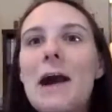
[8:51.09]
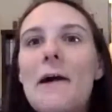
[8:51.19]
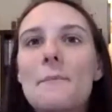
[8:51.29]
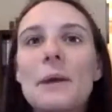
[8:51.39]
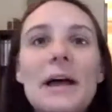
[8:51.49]

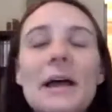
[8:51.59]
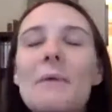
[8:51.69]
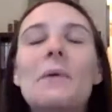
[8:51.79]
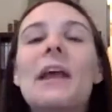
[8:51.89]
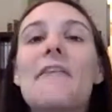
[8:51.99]
Um,
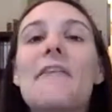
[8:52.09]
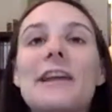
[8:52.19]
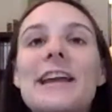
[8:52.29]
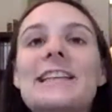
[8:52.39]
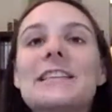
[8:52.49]
but
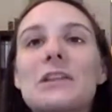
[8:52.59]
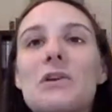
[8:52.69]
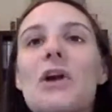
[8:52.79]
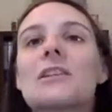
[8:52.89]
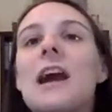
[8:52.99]
whatever it is,
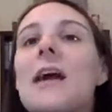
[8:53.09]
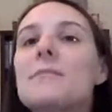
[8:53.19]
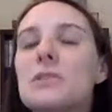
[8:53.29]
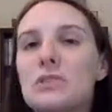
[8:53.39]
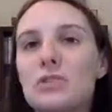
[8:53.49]
like there are
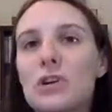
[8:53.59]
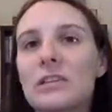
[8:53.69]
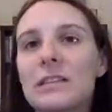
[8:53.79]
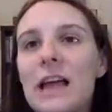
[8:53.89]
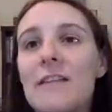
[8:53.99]
times in your
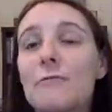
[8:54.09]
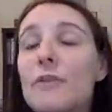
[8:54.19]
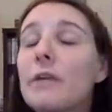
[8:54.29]
dog's life,